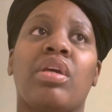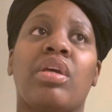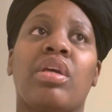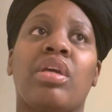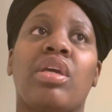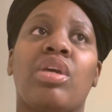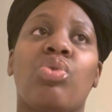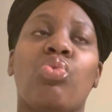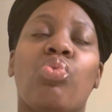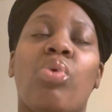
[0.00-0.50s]

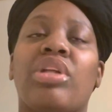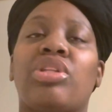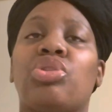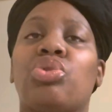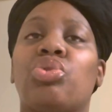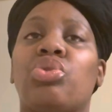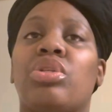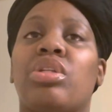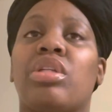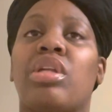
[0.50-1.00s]
he wants
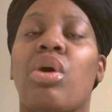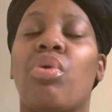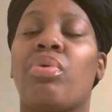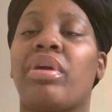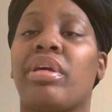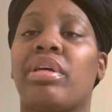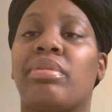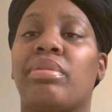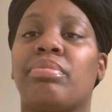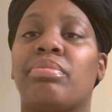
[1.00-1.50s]
you to know
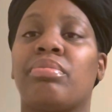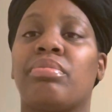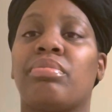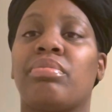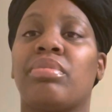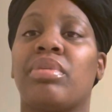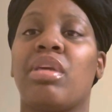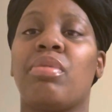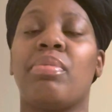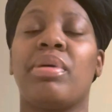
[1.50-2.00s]
him.
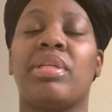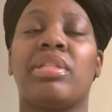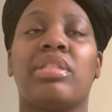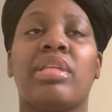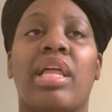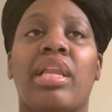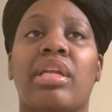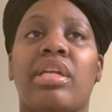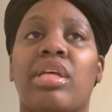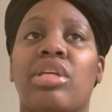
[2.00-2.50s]
He been
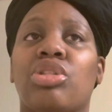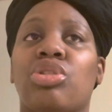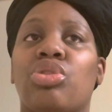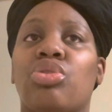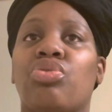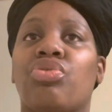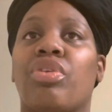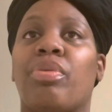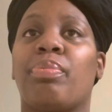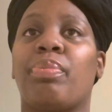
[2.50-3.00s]
telling us
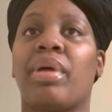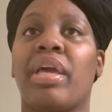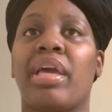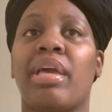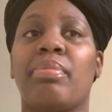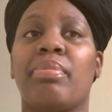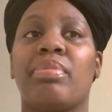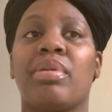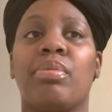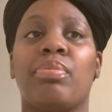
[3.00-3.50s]
to
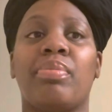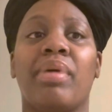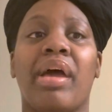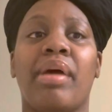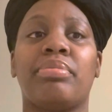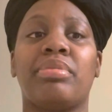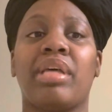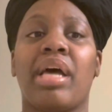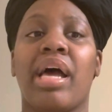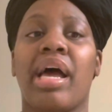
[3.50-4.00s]
repent, be
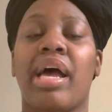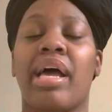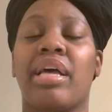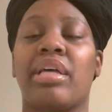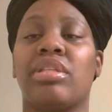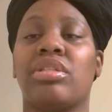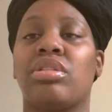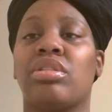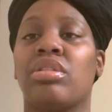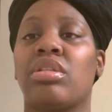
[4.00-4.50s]

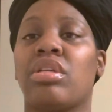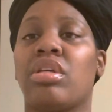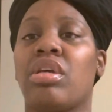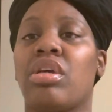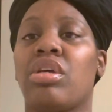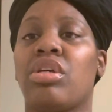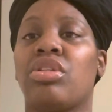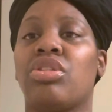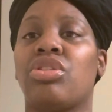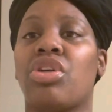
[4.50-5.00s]
baptized,
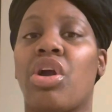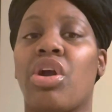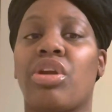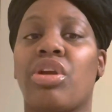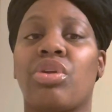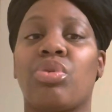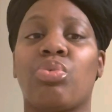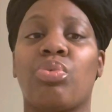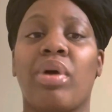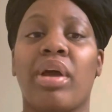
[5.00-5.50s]

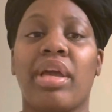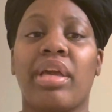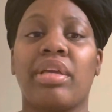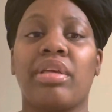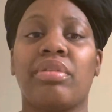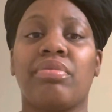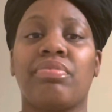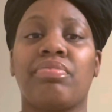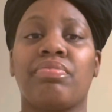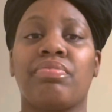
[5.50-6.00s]
turn
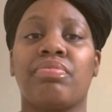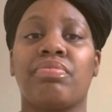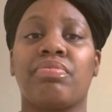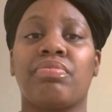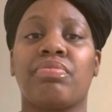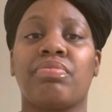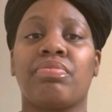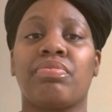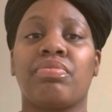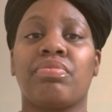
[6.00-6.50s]
away.
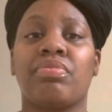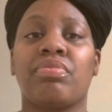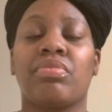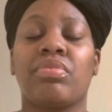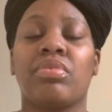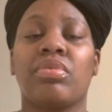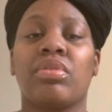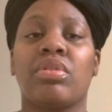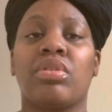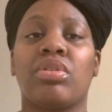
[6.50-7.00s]

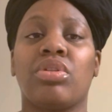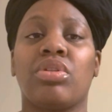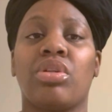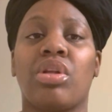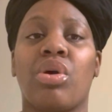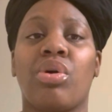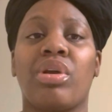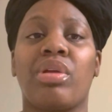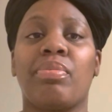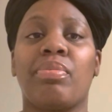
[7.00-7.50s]
You know, he